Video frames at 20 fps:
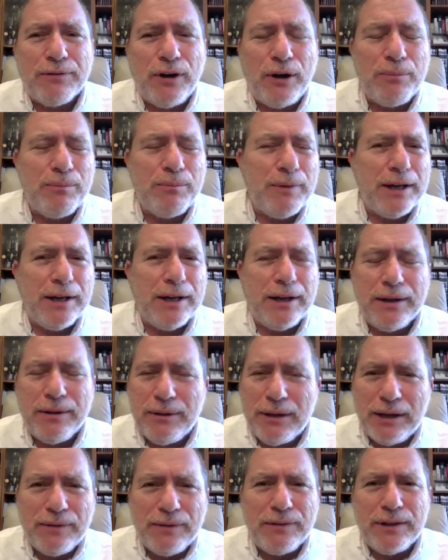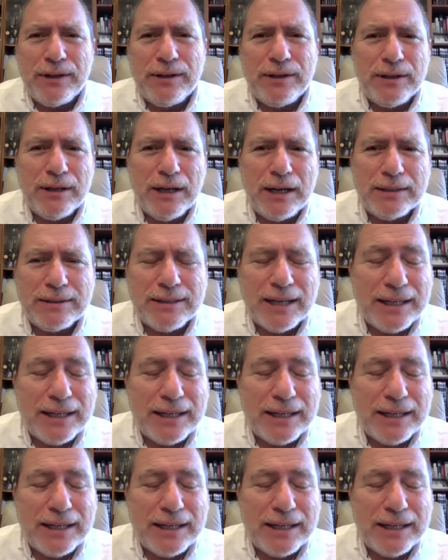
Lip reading: from the